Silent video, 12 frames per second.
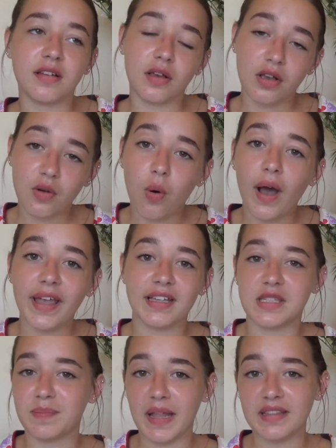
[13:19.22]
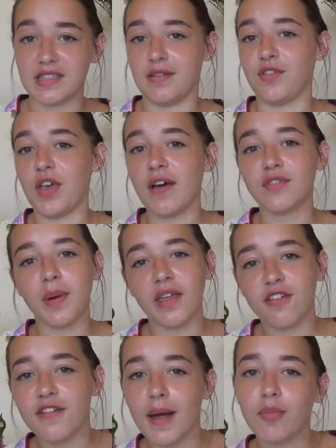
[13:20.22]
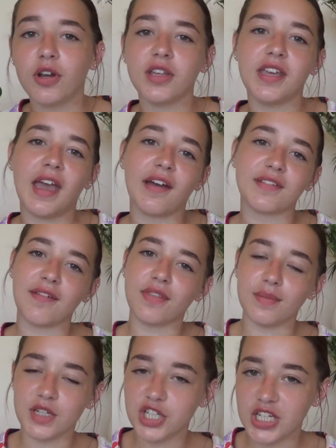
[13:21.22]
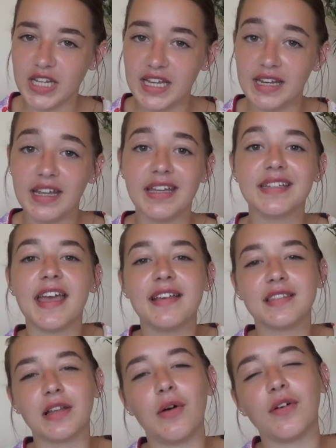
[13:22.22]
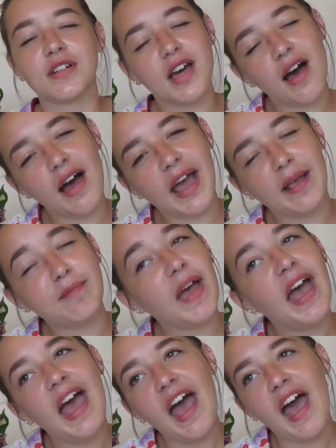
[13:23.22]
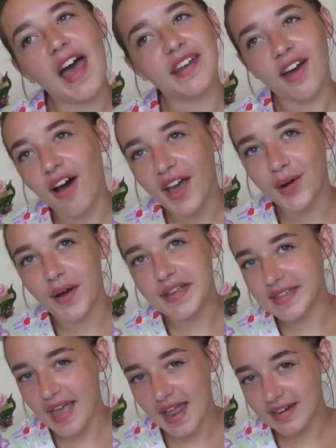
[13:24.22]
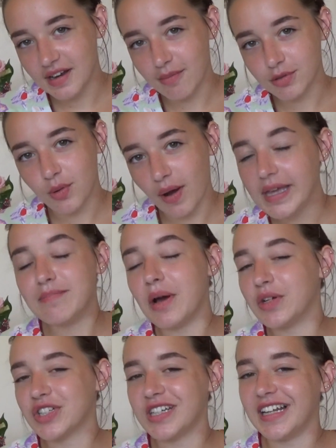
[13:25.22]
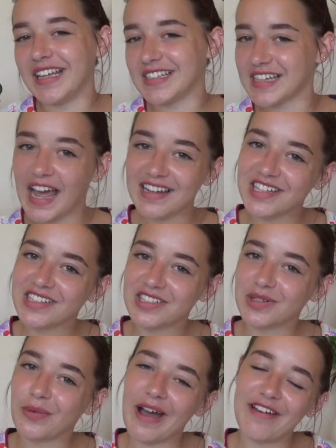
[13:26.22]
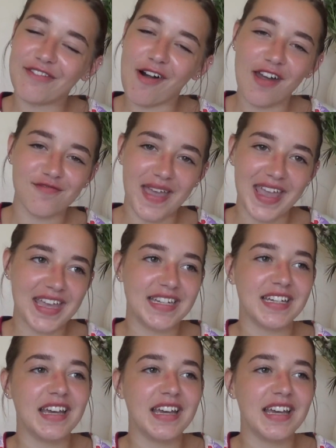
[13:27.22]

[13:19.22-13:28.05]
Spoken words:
quite expensive. You have to buy the fabric, you have to have the machine, it takes a long time, and I always end up quite emotionally attached to whatever I've made.